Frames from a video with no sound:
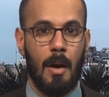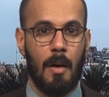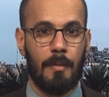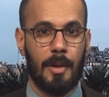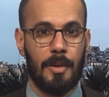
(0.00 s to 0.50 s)

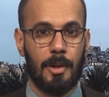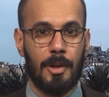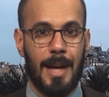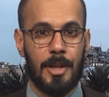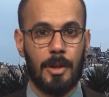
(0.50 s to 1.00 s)
of the
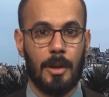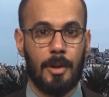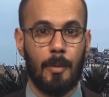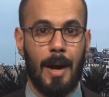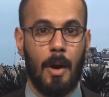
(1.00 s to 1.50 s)
third National
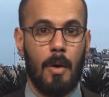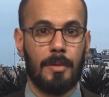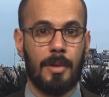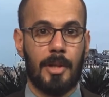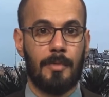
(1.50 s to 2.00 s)
Quran
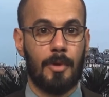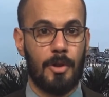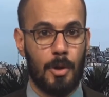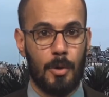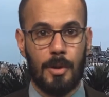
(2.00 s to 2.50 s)
Contest for
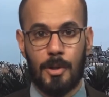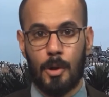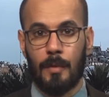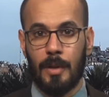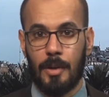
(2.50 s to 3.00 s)
Students
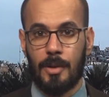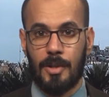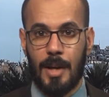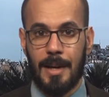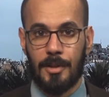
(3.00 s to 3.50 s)
of Religious
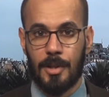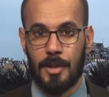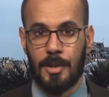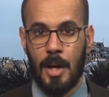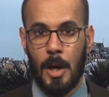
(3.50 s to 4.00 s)

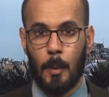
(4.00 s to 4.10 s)
Sciences,